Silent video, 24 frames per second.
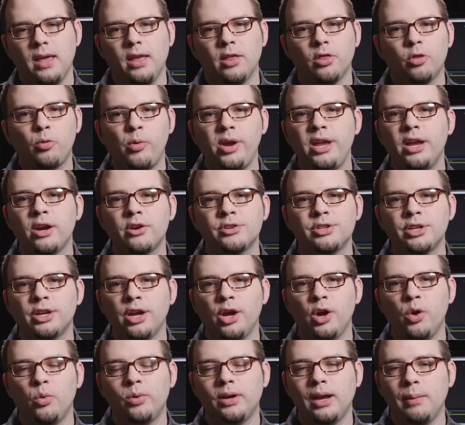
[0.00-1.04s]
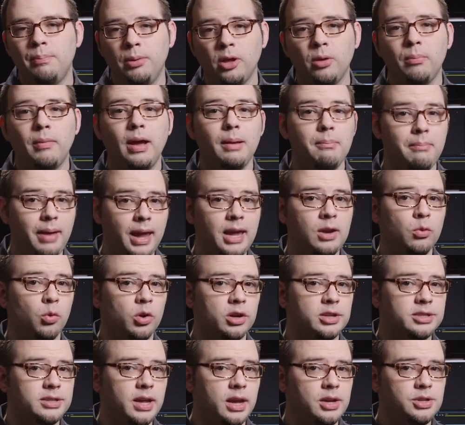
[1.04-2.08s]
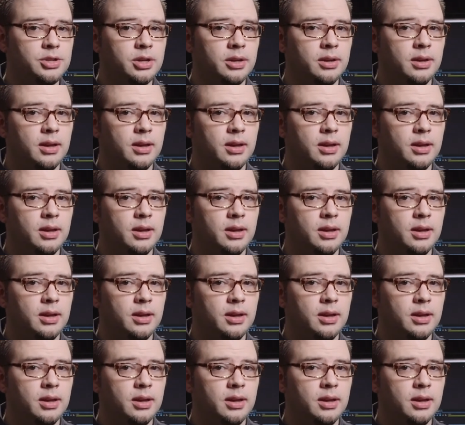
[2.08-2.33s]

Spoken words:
3 years ago, when I built my main workstation,